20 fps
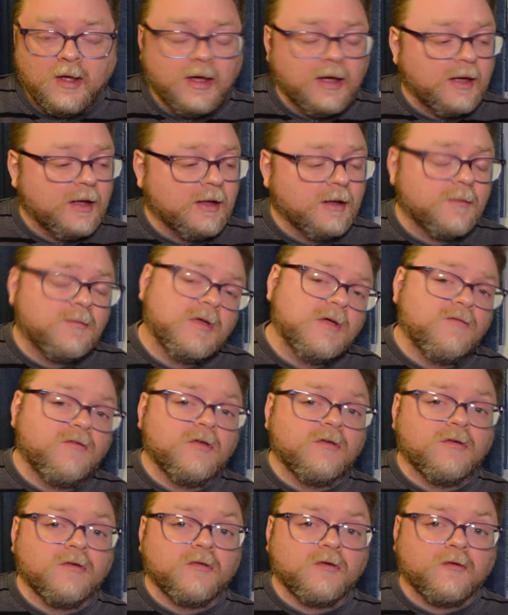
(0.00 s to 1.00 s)
Uh, if
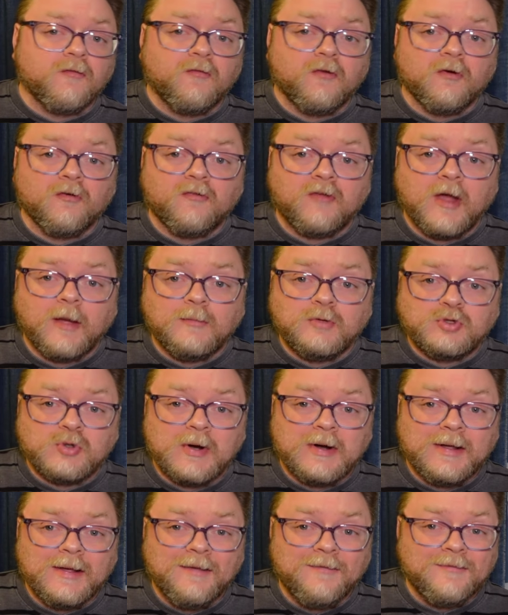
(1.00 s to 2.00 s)
this is your first time
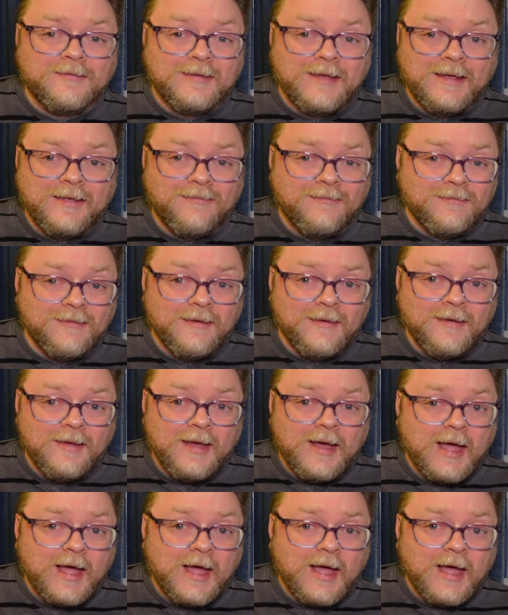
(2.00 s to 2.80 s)
joining us, yes,